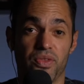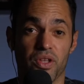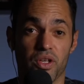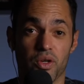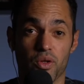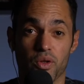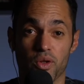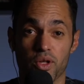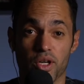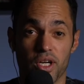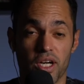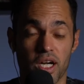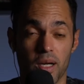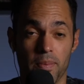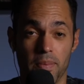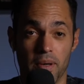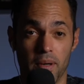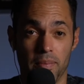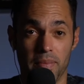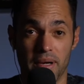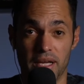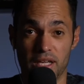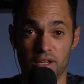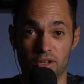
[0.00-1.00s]
you look up
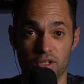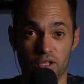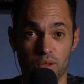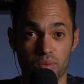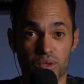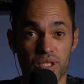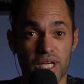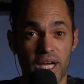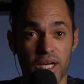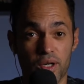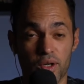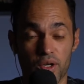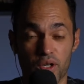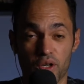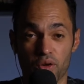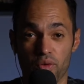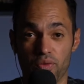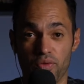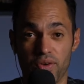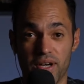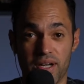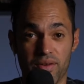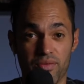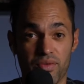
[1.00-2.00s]
on my YouTube channel, you'll
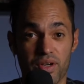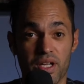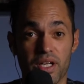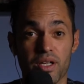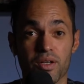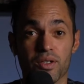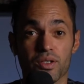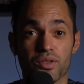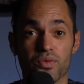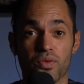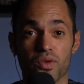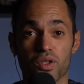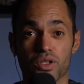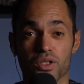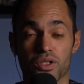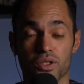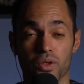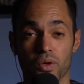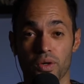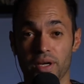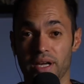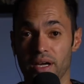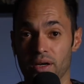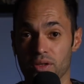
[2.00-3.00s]
find videos for
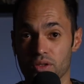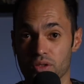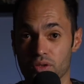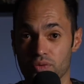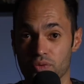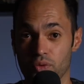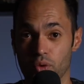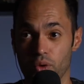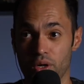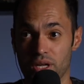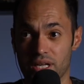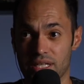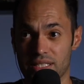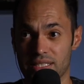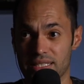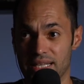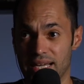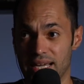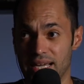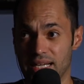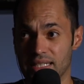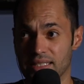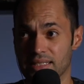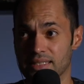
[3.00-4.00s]
SoCal
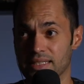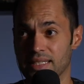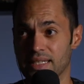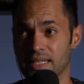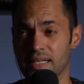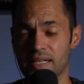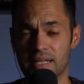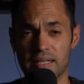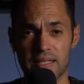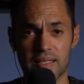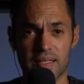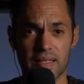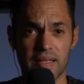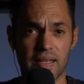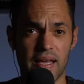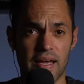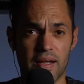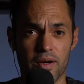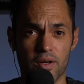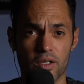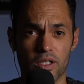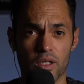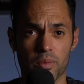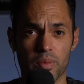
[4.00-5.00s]
240SX,
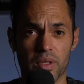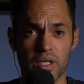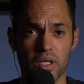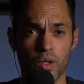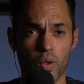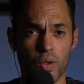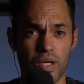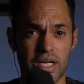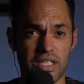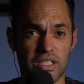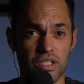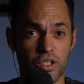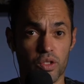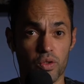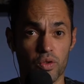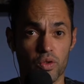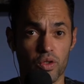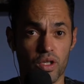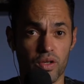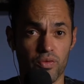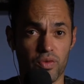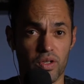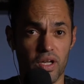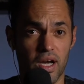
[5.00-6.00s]
later to be known as
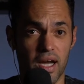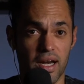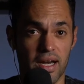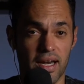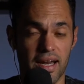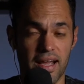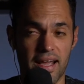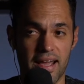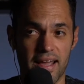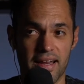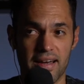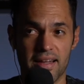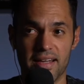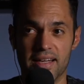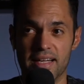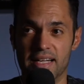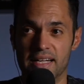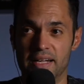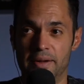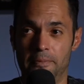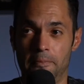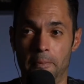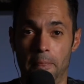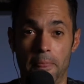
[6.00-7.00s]
udrift.net.
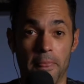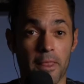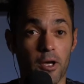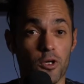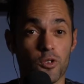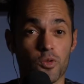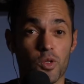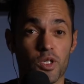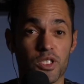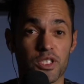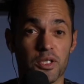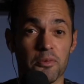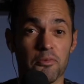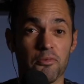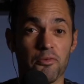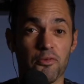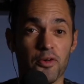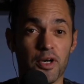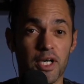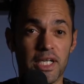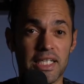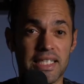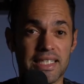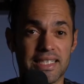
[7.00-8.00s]
And those were some
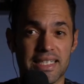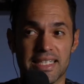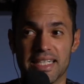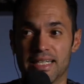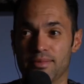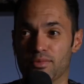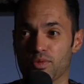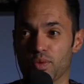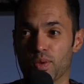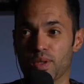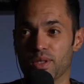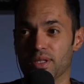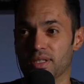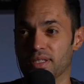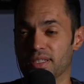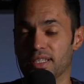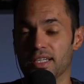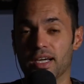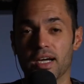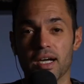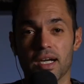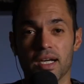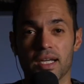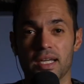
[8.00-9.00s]
fun times. We were
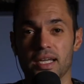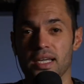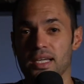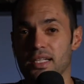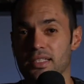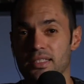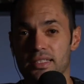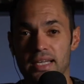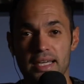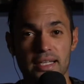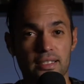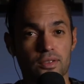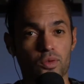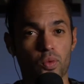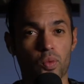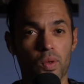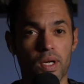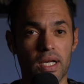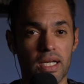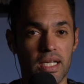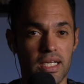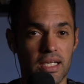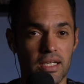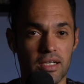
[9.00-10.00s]
young kids, like
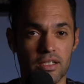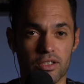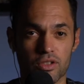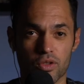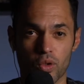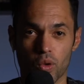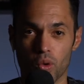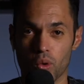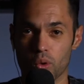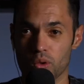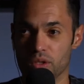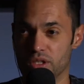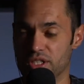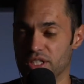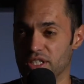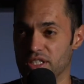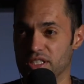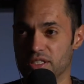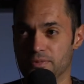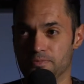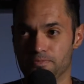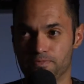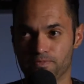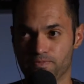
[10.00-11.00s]
20 years old,
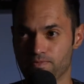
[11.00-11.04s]
just